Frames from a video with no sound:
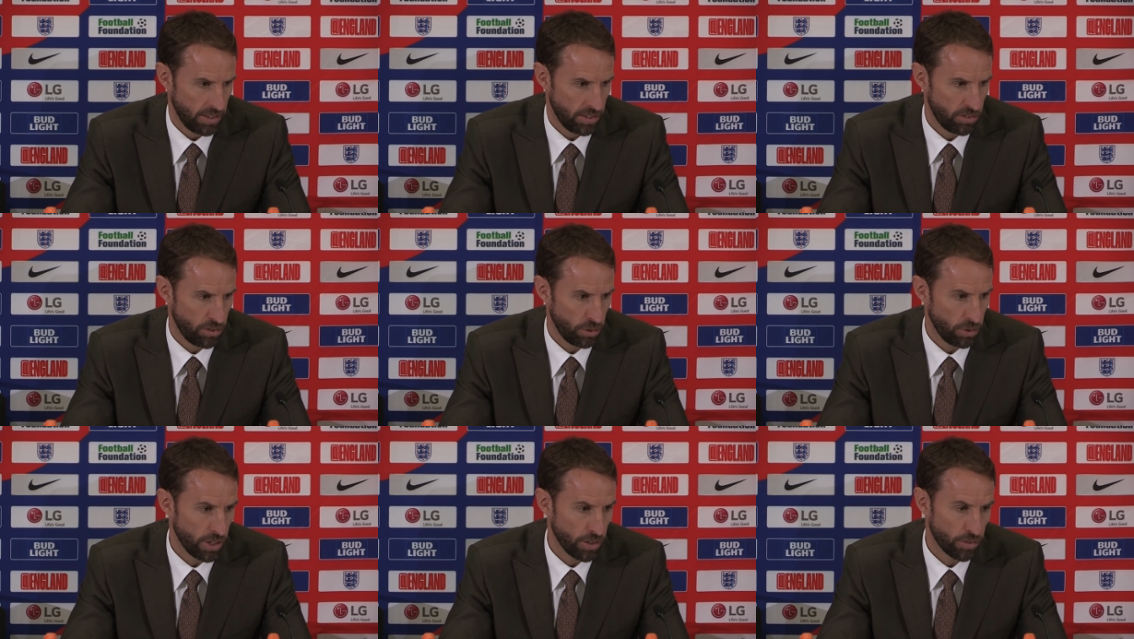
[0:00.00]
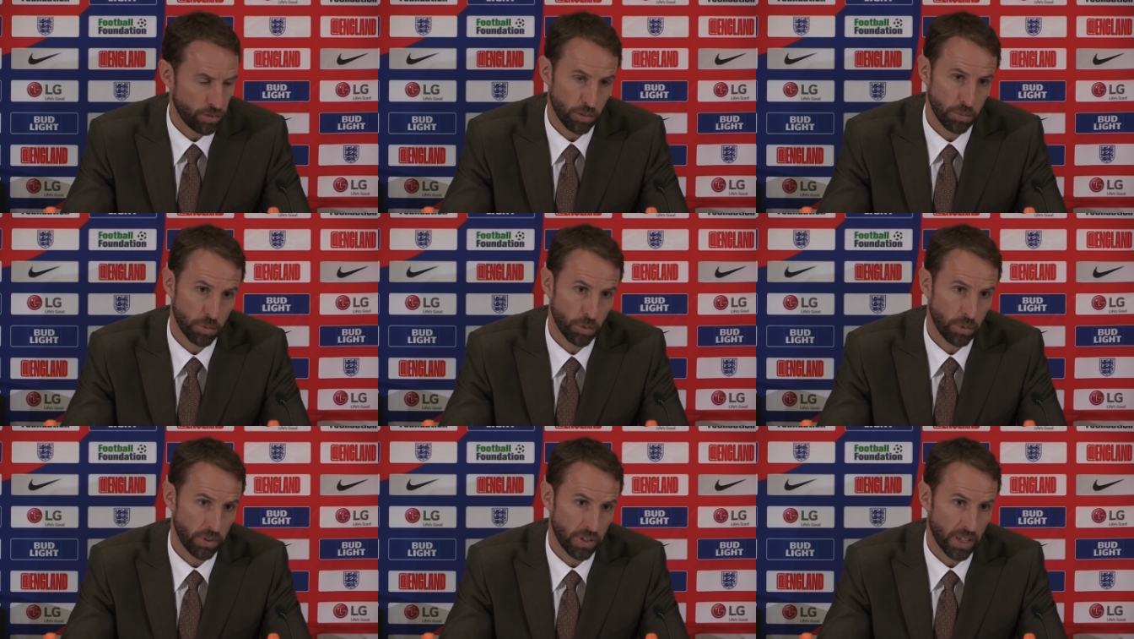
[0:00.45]
junior
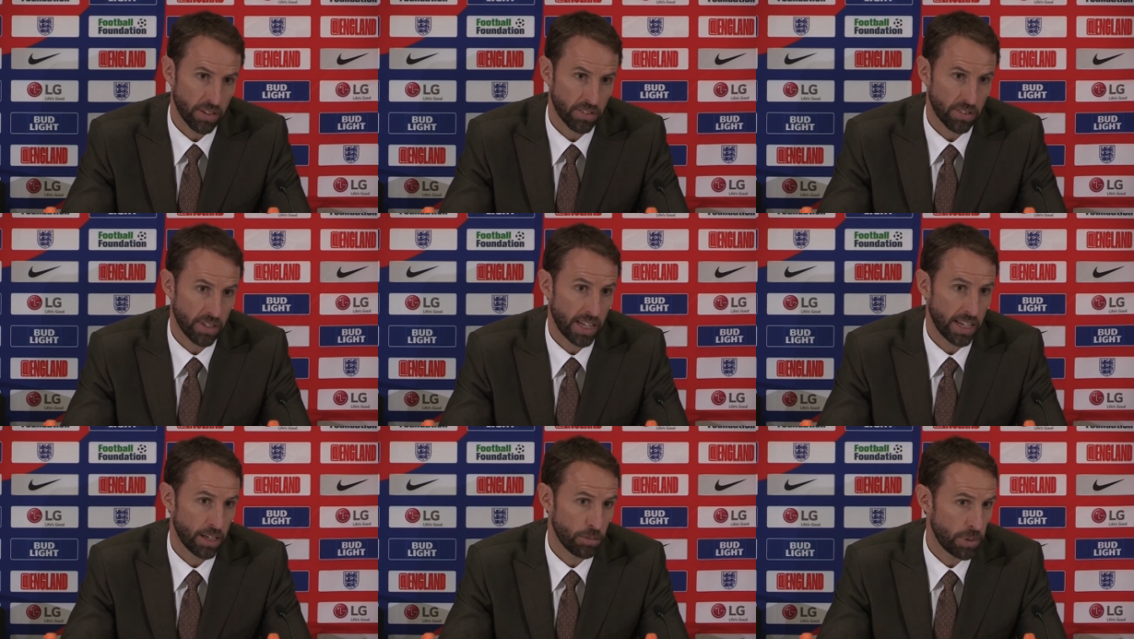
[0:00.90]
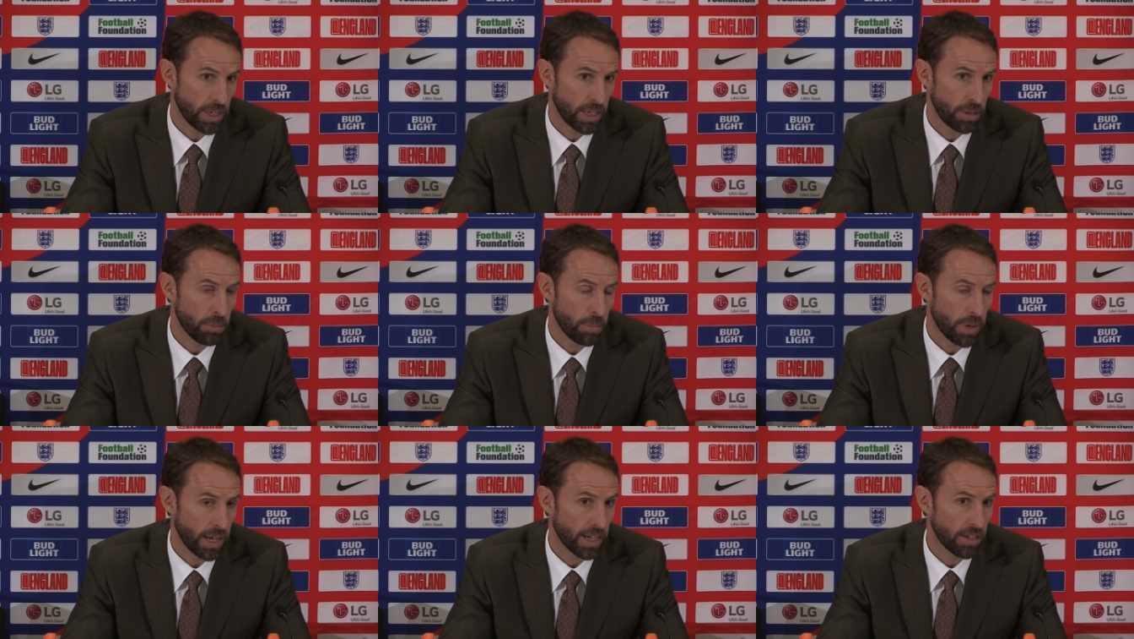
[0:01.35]
football with us and had a big
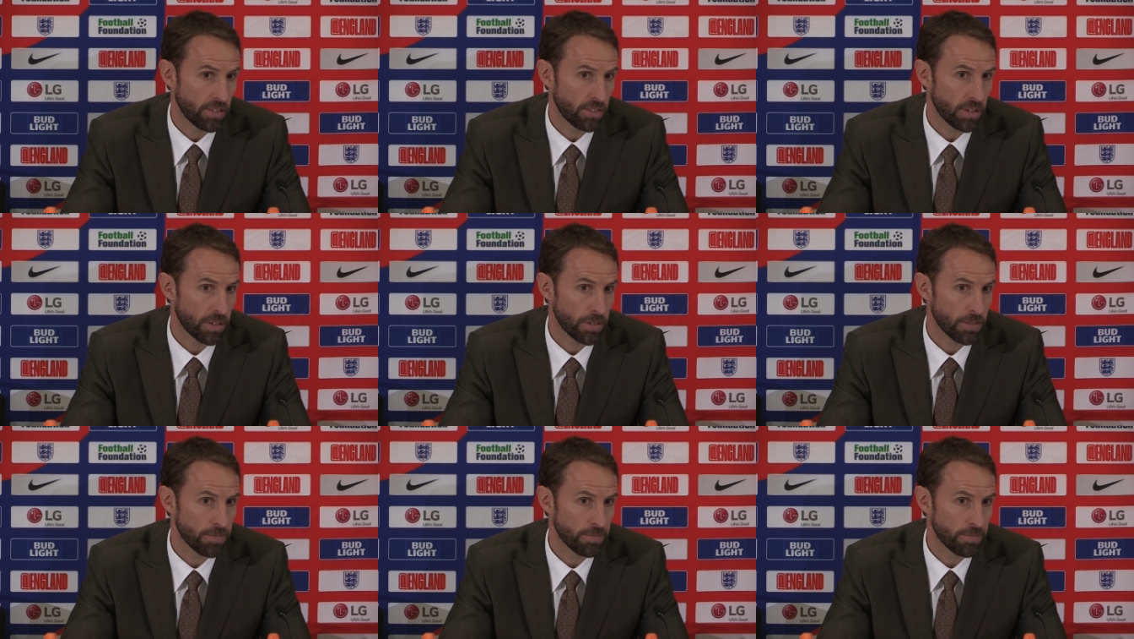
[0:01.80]
impact.